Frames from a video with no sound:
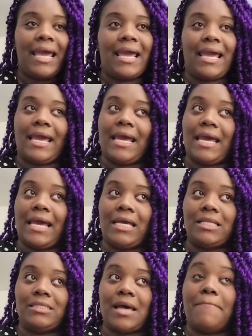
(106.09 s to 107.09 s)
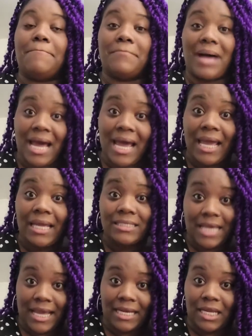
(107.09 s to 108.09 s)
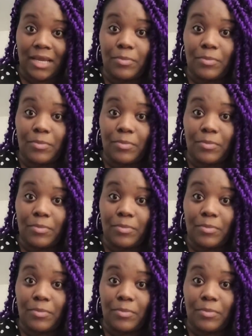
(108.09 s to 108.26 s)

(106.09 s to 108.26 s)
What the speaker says: and my daddy